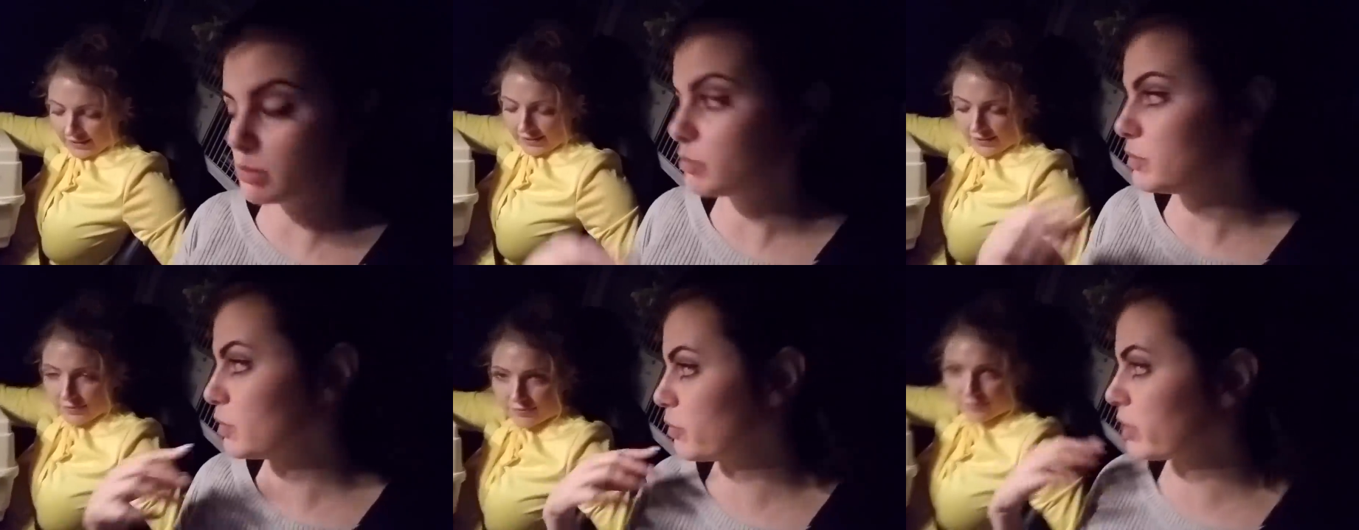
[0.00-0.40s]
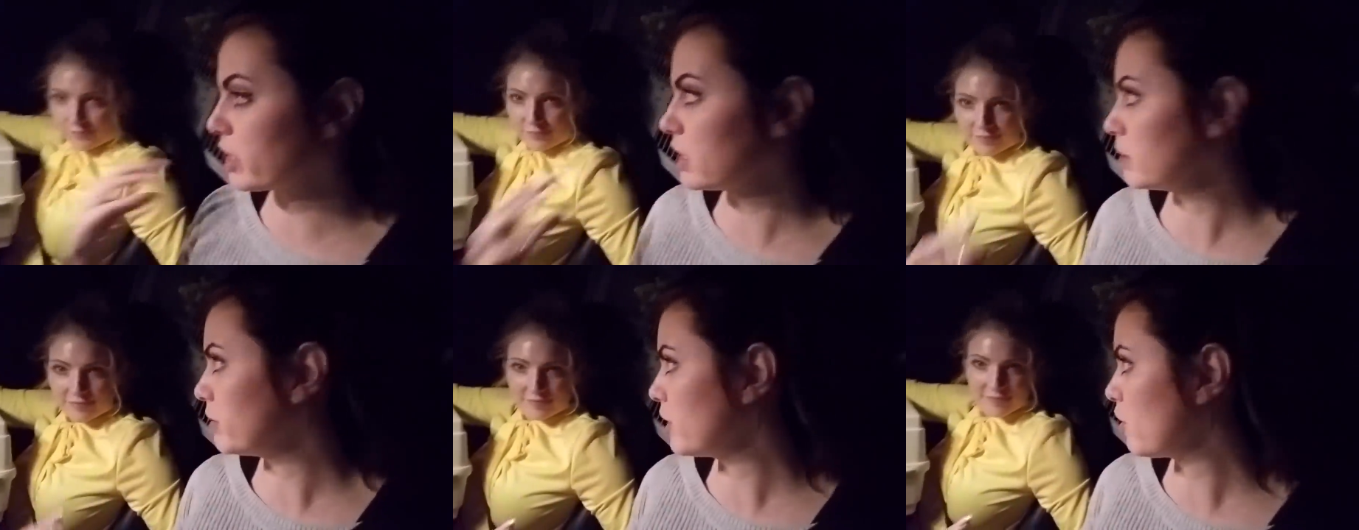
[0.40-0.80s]
Speaker 1: but we're going
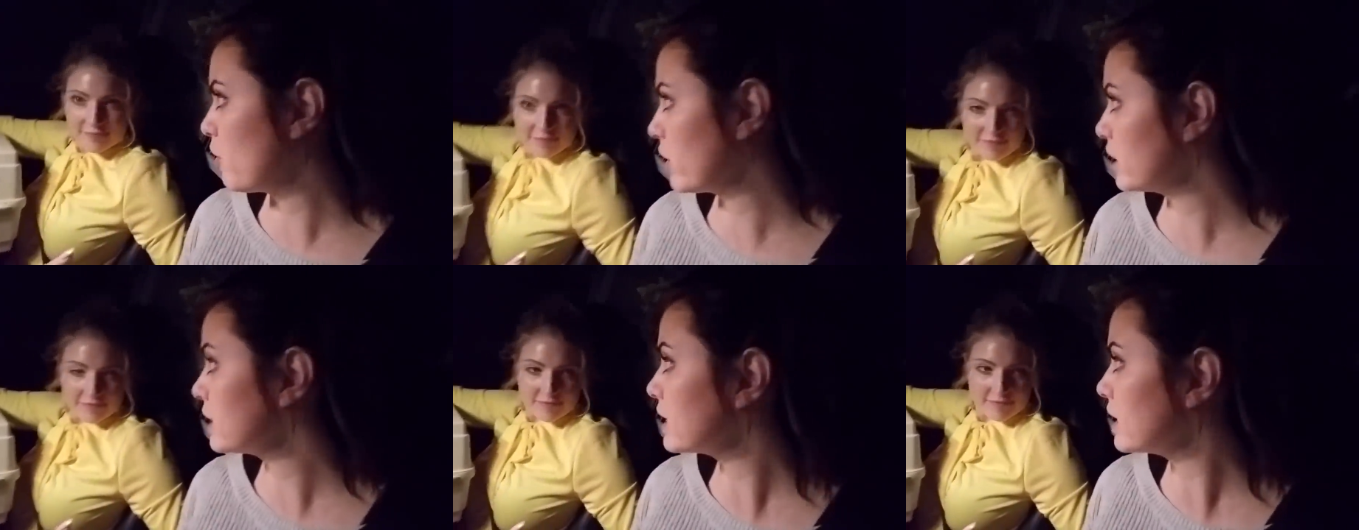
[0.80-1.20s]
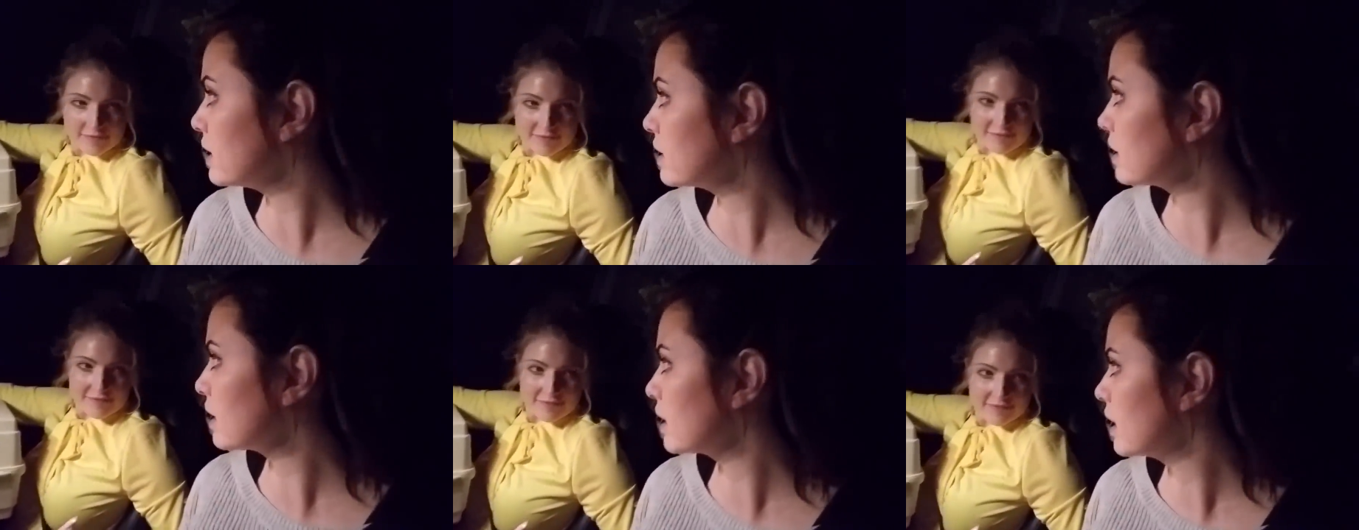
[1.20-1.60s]
to be
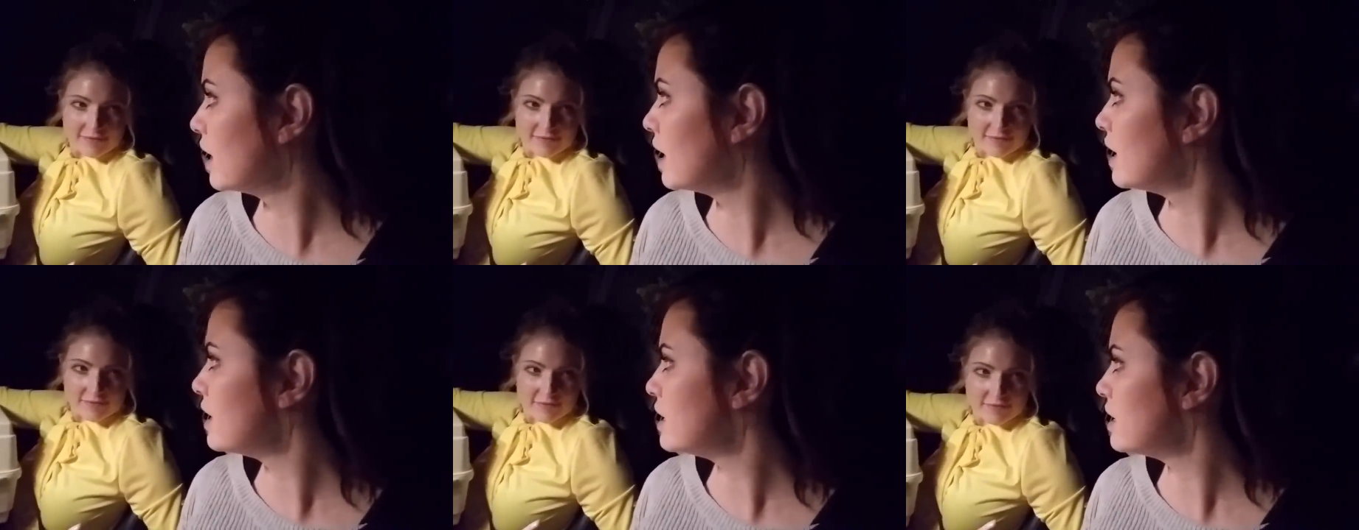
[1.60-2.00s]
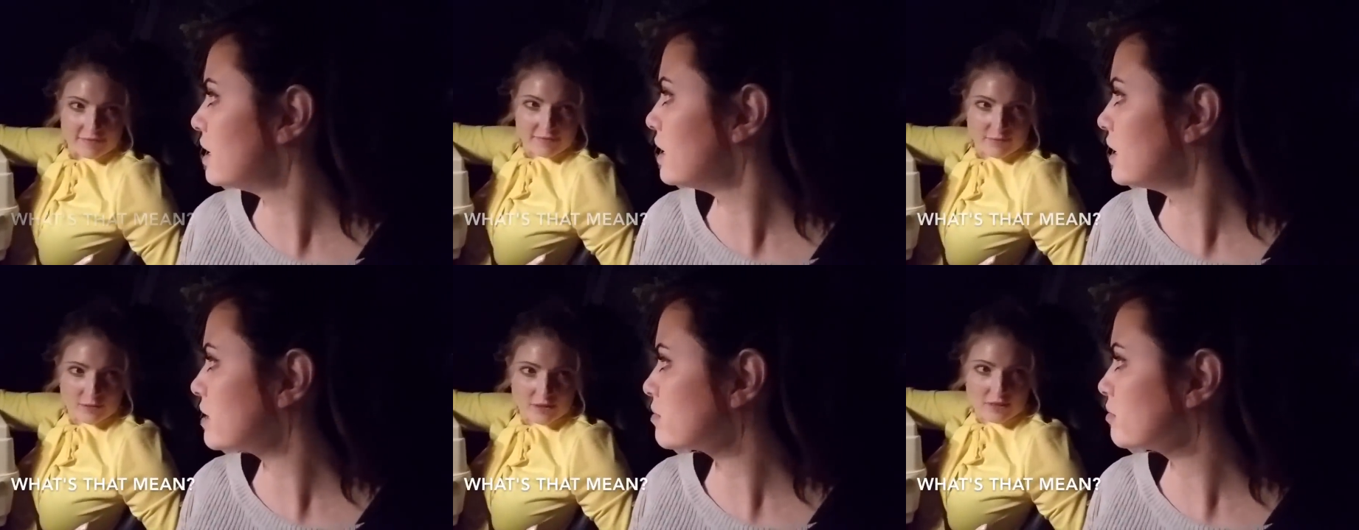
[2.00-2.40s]
quarantined.
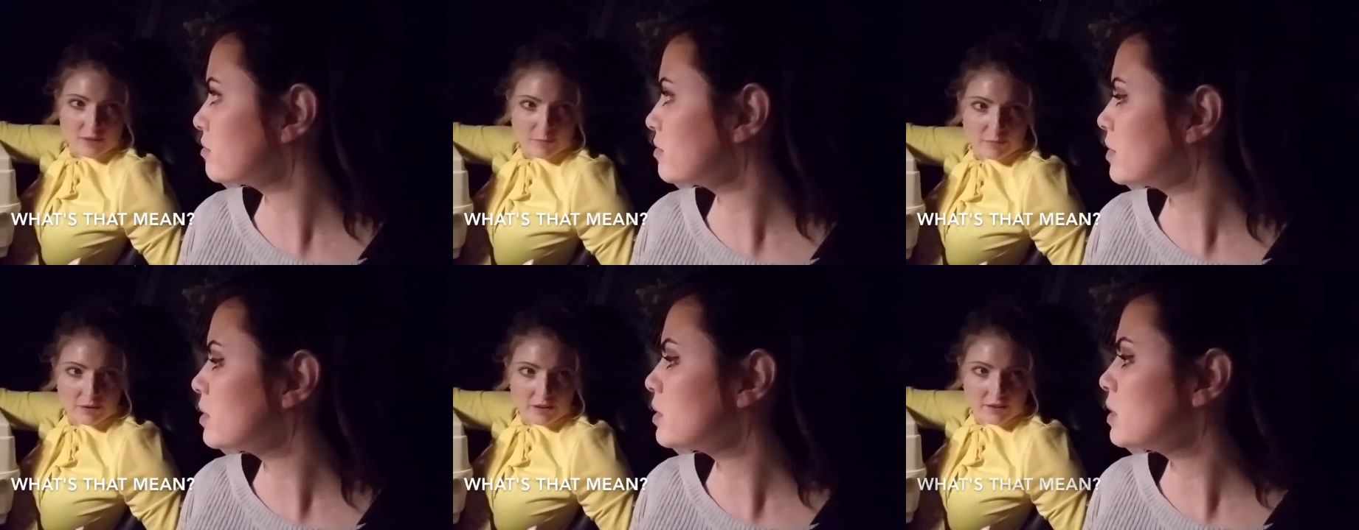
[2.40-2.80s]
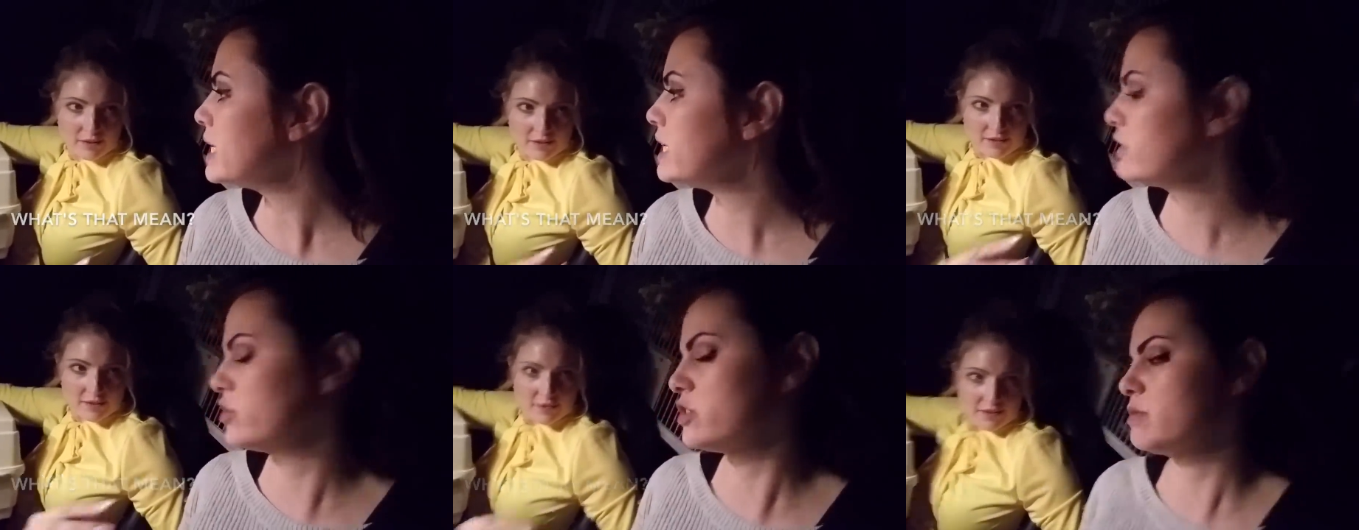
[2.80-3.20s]
It
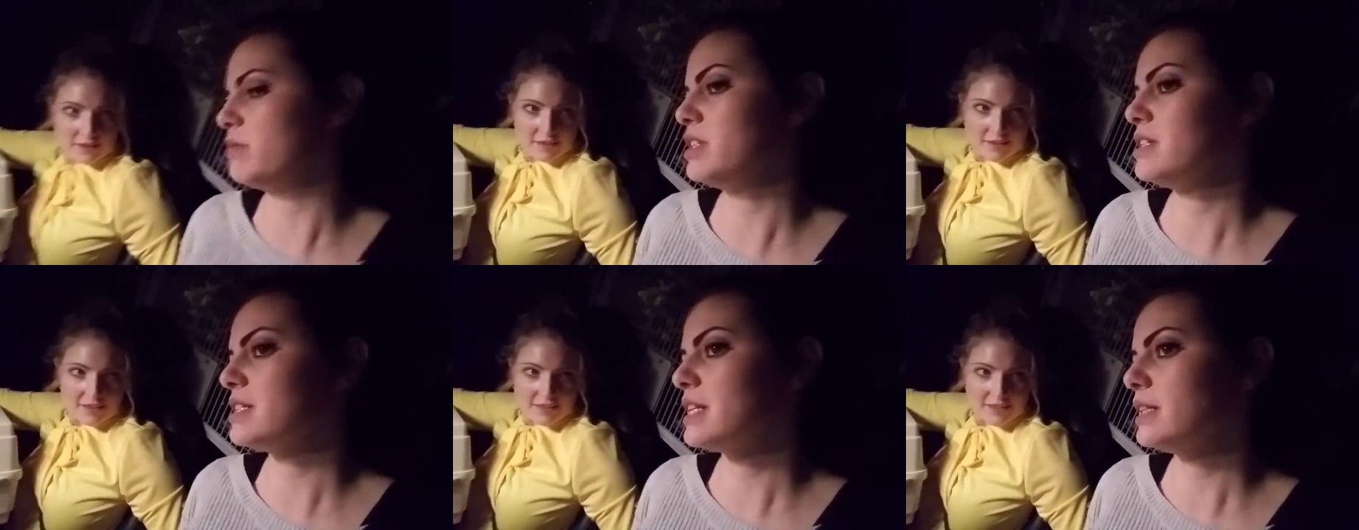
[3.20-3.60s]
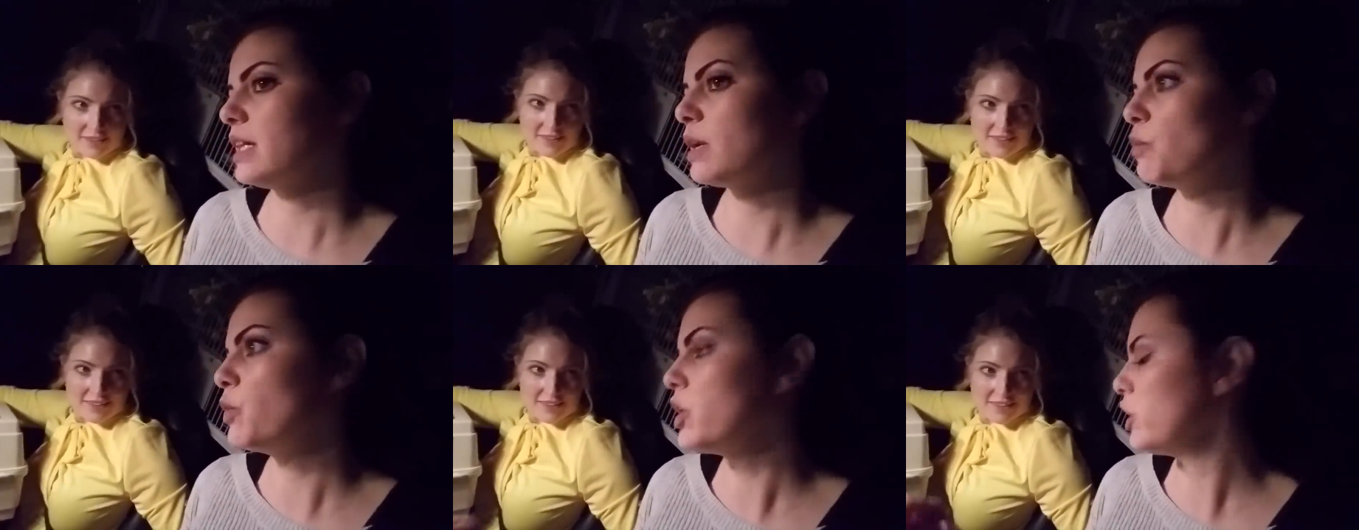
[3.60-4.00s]
just means that, like,
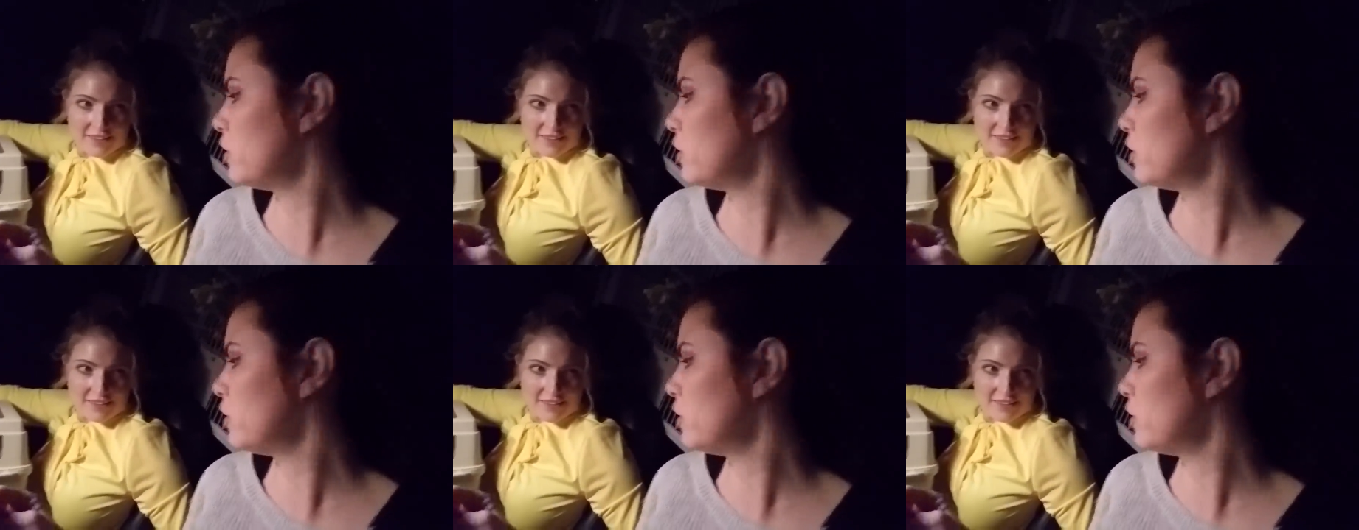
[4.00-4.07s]
when